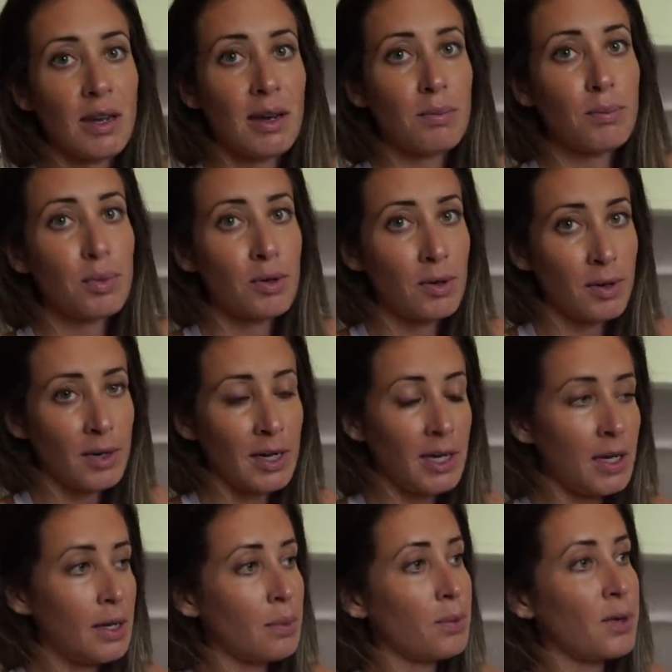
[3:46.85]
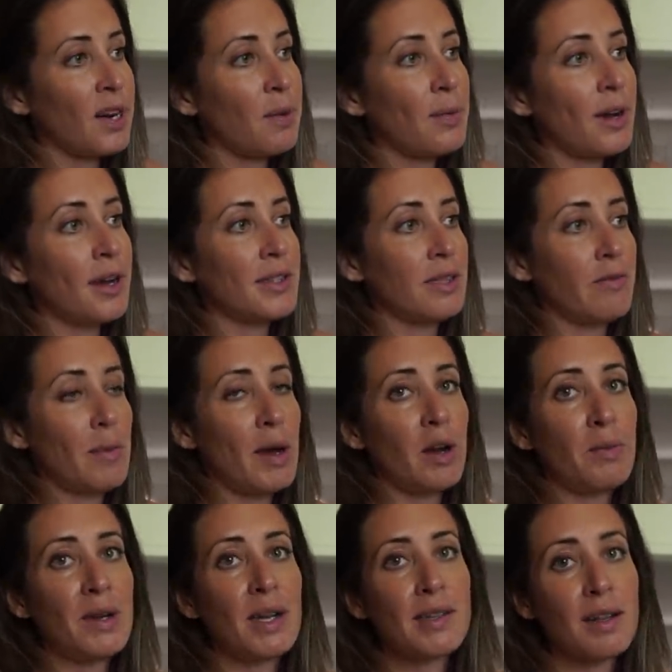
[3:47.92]
I'm pretty, pretty positive about
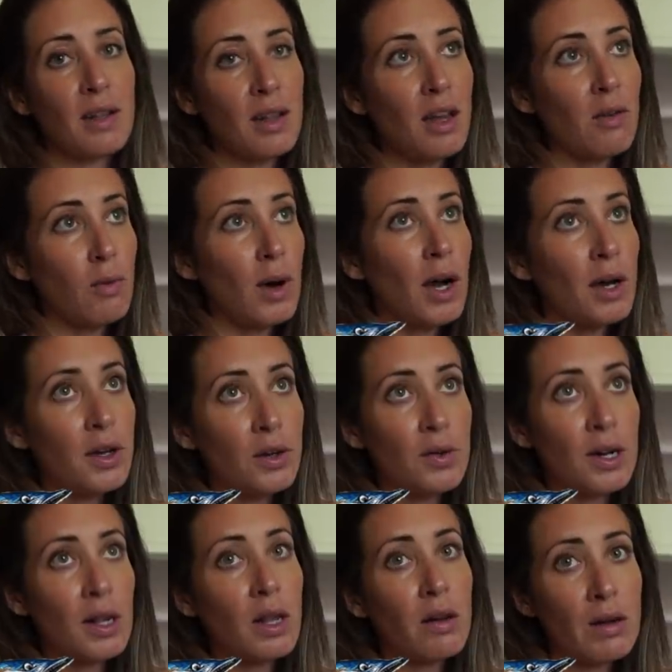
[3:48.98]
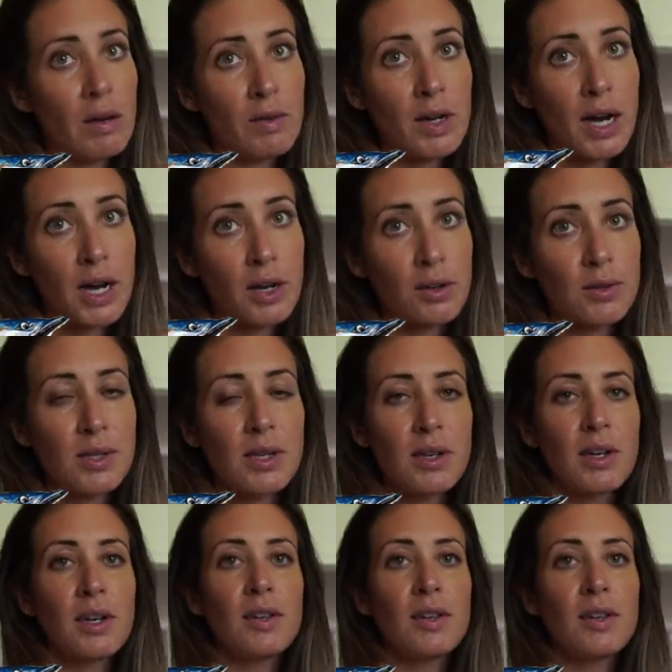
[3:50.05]
it because I love Wahoo and I love avocados.